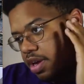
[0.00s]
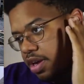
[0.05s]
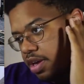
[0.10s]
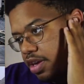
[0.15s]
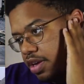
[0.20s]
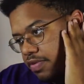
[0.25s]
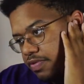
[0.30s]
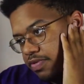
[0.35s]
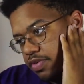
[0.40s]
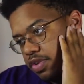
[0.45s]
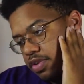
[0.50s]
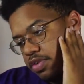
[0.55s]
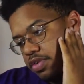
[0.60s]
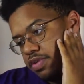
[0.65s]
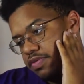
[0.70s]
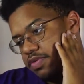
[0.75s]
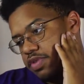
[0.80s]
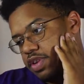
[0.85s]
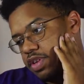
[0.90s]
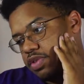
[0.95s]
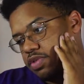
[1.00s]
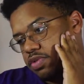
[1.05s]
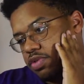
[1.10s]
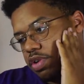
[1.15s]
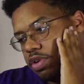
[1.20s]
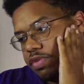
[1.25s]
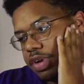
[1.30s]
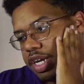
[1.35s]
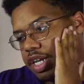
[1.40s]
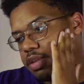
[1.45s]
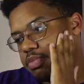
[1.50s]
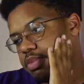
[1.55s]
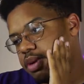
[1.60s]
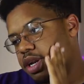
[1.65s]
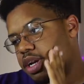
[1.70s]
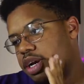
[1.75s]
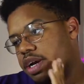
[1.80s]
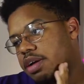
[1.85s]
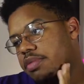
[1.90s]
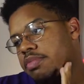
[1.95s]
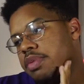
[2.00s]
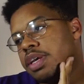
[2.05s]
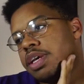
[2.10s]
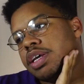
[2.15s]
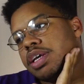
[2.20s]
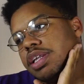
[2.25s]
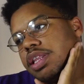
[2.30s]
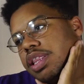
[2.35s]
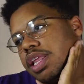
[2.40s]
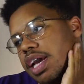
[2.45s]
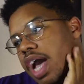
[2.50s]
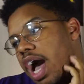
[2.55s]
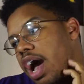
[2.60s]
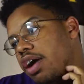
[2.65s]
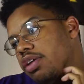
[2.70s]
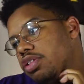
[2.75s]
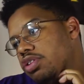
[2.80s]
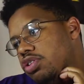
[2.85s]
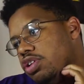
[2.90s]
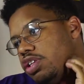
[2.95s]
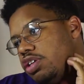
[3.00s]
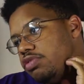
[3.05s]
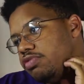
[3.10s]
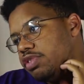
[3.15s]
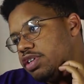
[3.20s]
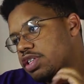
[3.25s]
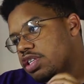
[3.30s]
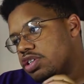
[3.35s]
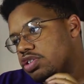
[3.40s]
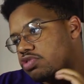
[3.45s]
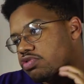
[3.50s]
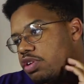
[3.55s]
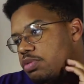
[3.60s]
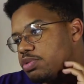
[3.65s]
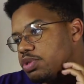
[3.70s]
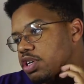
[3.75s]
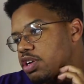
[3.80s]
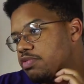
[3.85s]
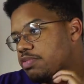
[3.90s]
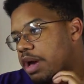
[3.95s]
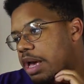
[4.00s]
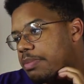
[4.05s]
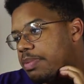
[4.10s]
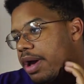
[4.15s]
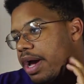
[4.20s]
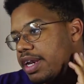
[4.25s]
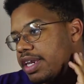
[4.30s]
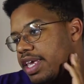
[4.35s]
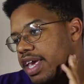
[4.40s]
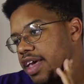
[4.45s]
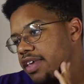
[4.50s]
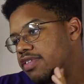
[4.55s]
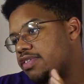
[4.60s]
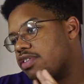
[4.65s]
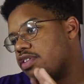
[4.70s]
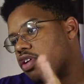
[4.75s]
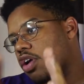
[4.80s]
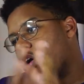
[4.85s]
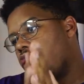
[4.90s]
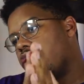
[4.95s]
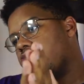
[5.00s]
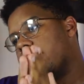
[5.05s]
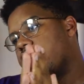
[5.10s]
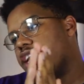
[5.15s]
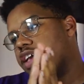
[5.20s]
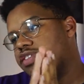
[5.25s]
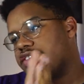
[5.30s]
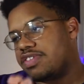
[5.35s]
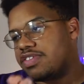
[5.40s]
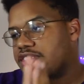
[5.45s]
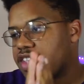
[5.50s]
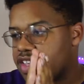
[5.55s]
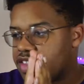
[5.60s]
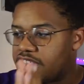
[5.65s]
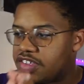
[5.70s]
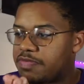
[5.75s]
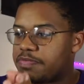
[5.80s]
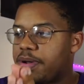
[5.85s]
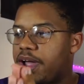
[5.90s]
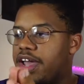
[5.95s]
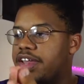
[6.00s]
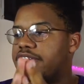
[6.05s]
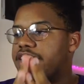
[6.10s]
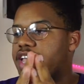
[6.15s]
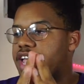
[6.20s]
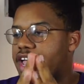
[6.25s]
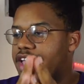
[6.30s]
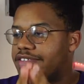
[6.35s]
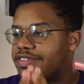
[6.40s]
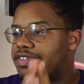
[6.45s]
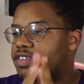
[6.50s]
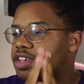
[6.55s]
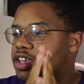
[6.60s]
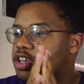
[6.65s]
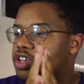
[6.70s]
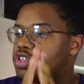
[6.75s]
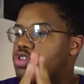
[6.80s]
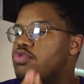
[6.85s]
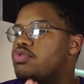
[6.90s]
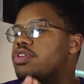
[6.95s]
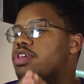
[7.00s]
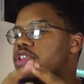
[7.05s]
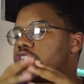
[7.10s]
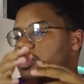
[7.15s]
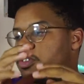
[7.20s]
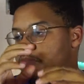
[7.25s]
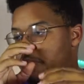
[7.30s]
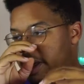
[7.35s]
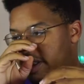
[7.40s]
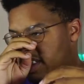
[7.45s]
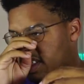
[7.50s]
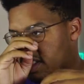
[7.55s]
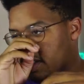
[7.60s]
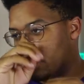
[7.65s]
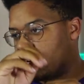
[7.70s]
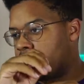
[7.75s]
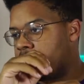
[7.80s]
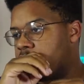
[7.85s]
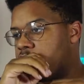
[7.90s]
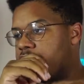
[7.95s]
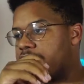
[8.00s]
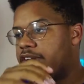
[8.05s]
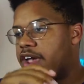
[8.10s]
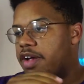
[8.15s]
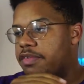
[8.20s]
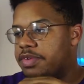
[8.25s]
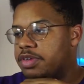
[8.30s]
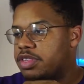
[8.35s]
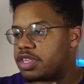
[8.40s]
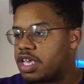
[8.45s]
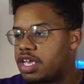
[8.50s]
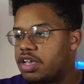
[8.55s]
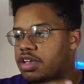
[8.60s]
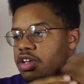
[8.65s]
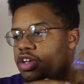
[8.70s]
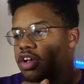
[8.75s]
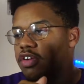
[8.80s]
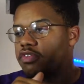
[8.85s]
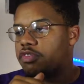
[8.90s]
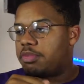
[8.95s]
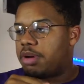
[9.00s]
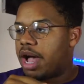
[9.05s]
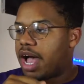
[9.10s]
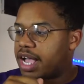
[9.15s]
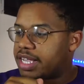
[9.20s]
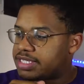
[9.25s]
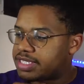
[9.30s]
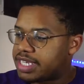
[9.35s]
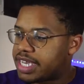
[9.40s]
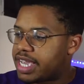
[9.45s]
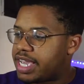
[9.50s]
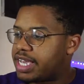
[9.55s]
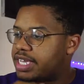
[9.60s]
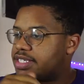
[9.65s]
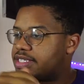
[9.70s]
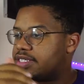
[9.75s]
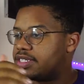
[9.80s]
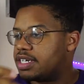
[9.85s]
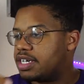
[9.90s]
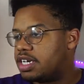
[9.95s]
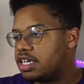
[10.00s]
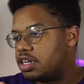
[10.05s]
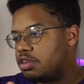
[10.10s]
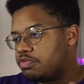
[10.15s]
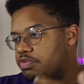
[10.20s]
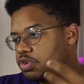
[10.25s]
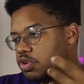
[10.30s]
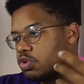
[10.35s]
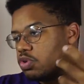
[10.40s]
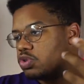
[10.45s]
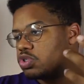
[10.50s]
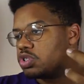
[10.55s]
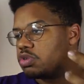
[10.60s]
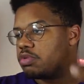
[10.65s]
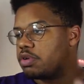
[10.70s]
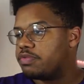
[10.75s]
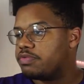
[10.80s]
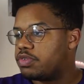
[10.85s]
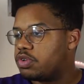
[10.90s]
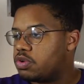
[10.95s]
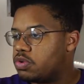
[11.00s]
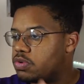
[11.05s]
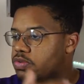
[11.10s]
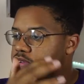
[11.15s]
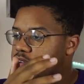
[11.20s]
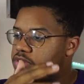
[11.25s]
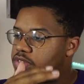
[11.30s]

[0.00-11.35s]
if you didn't do it already. But like, I'll literally read the description of my podcast to y'all. Okay, it says, in this podcast you can expect a little bit of everything, from hot takes to interviews to reviews to